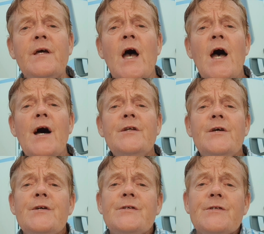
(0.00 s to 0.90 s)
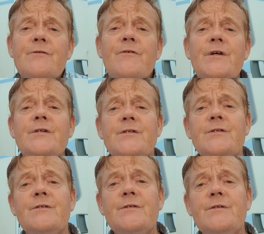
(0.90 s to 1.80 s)
and here's the
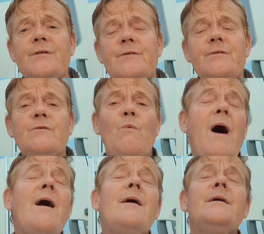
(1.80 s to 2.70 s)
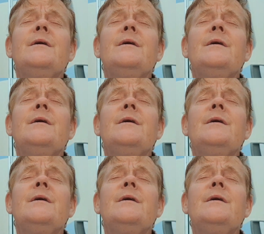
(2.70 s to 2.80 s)
reason why.